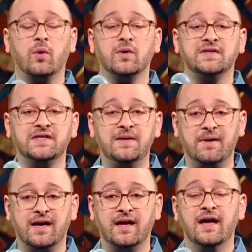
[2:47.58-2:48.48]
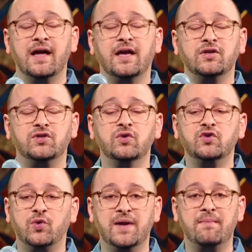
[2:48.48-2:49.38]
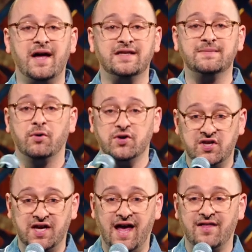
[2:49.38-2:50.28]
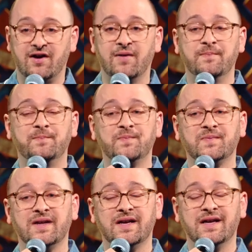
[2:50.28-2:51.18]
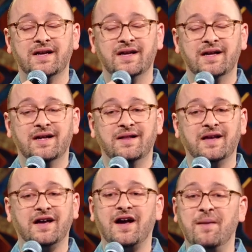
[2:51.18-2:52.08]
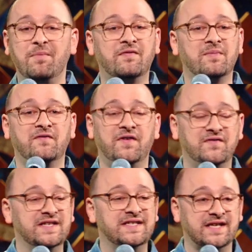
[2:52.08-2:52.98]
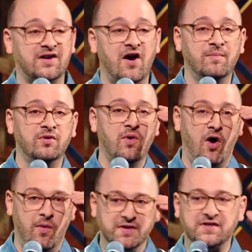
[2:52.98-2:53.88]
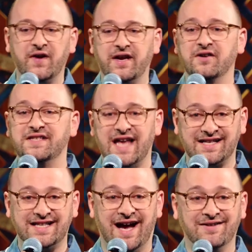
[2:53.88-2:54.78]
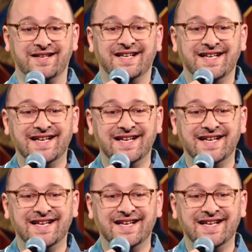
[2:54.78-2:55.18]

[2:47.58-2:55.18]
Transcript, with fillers: where we're sleeping in two twin beds pushed together, like a couple from a 50s sitcom who almost figured sex out.